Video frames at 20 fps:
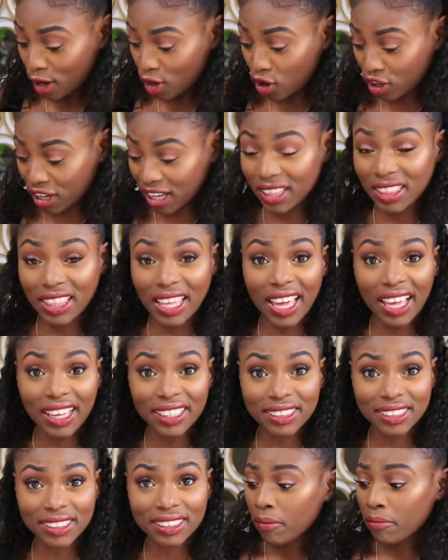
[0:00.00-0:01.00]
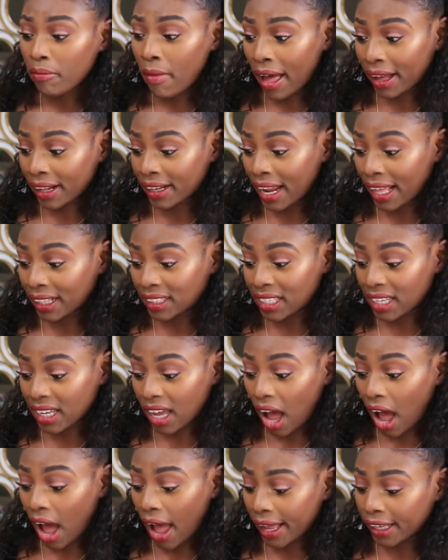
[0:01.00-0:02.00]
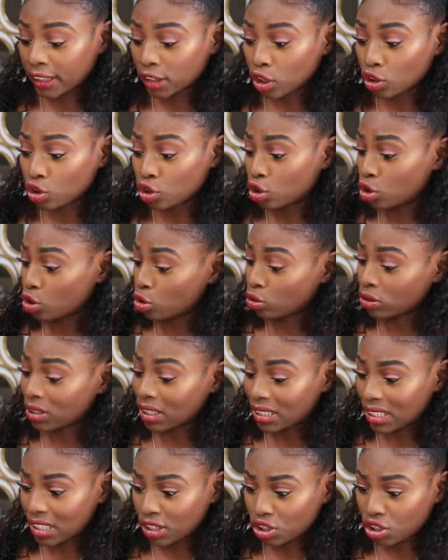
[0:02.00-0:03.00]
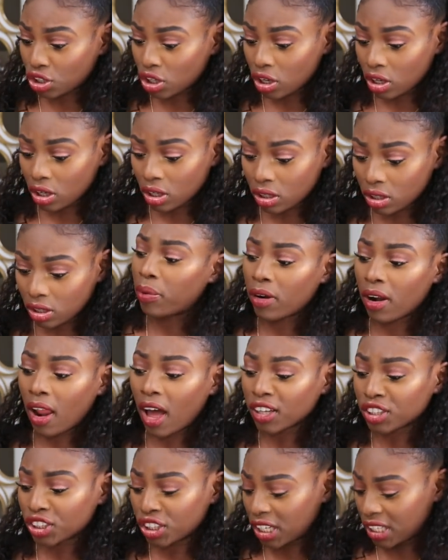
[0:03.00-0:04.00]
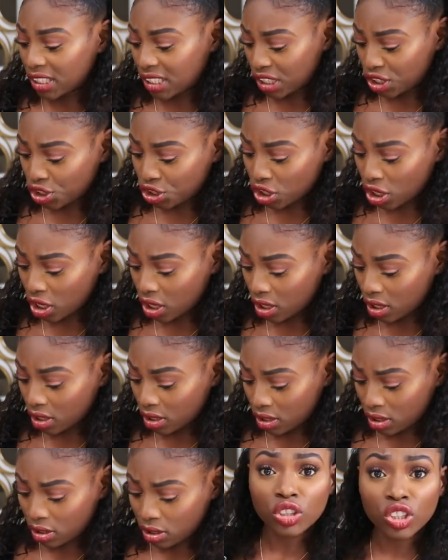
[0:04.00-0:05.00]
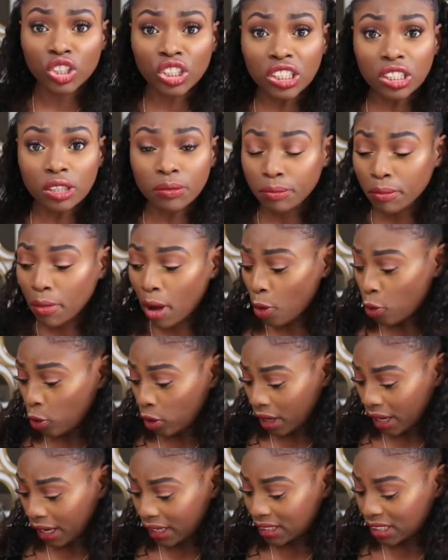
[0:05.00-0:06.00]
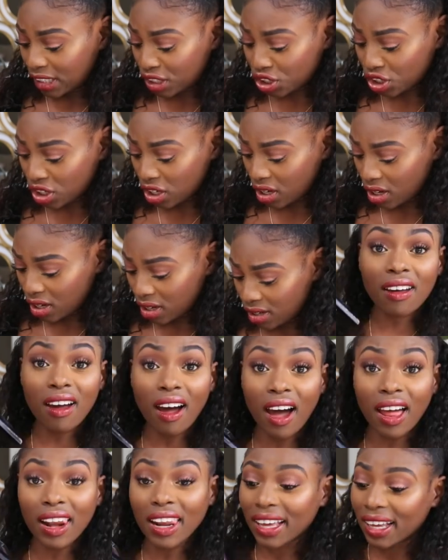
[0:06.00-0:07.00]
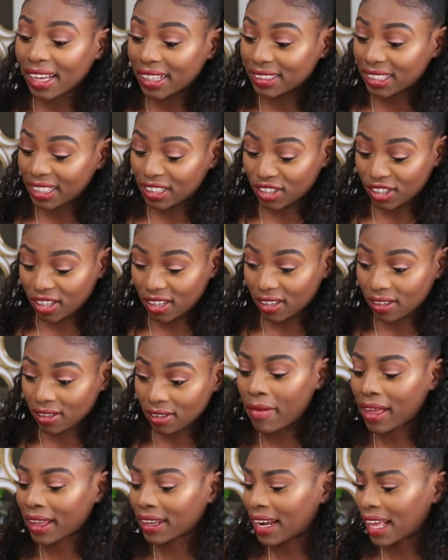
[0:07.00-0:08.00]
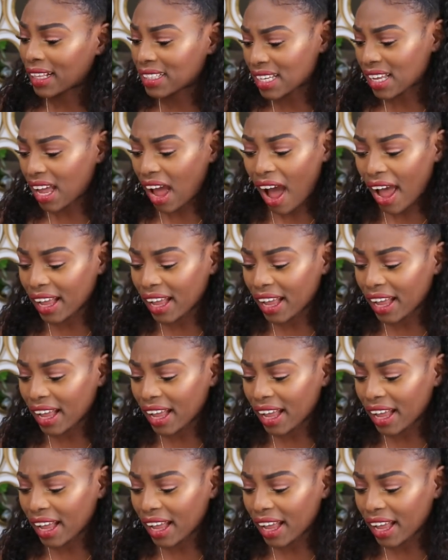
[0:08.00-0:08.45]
look at this. Magnetic Eyes Nude Edition, Blush Edition, Smoke Edition, Color Edition. Magnetic